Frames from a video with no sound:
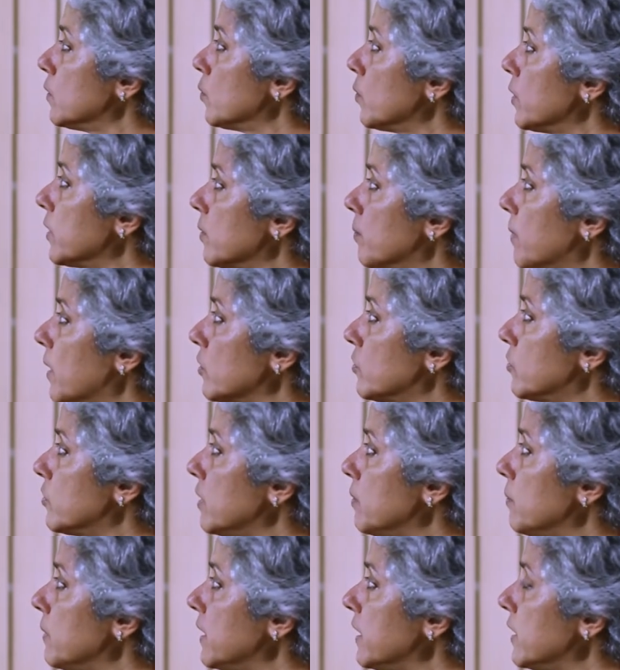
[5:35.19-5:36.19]
with about
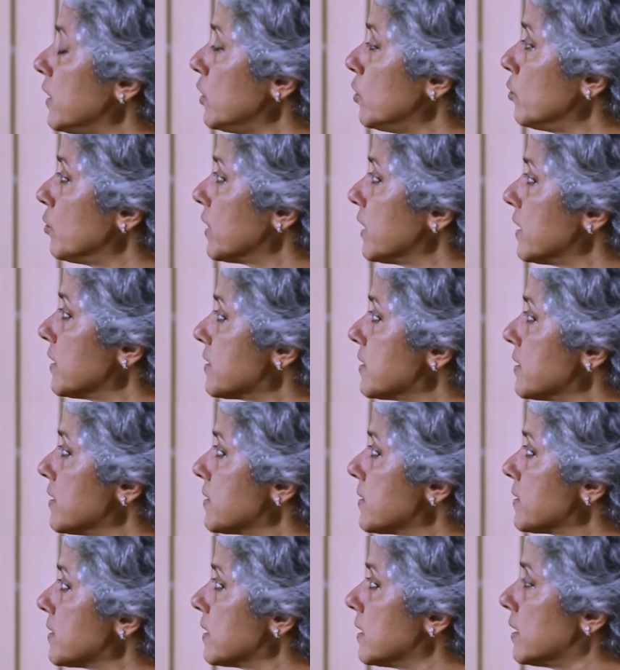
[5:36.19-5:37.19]
three million new
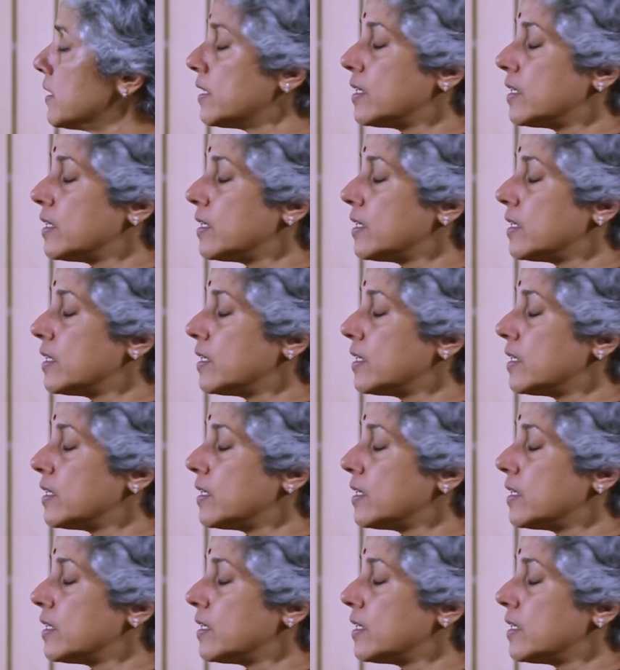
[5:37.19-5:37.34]
cases,